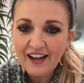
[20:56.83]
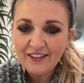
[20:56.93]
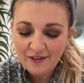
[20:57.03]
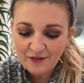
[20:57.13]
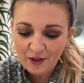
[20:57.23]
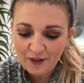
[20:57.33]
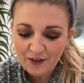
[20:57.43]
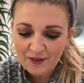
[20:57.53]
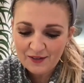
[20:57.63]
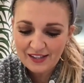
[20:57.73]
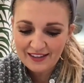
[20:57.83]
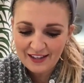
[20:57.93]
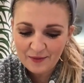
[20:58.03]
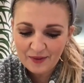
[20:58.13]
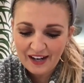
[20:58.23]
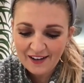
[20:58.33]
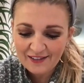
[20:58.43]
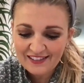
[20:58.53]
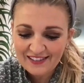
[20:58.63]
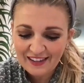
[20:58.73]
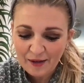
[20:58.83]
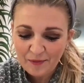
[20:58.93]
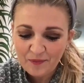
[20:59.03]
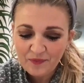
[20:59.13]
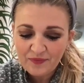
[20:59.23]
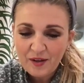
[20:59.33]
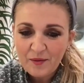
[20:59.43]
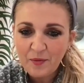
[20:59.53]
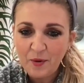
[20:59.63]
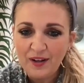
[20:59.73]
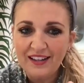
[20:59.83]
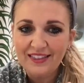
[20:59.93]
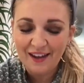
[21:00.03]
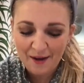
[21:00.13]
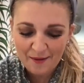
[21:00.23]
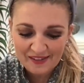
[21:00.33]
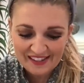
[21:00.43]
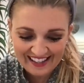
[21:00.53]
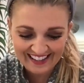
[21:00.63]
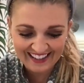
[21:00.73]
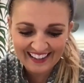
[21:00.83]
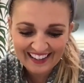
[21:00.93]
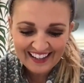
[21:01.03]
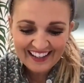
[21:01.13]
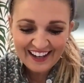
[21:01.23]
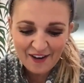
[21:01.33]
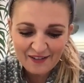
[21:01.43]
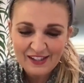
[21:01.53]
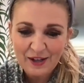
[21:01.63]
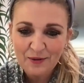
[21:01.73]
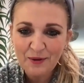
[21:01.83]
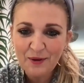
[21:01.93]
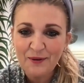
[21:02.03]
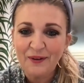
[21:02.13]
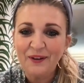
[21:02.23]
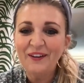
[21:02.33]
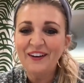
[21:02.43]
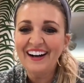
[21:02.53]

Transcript: I loved all those. And then when I pointed thumbs, I was like, whew,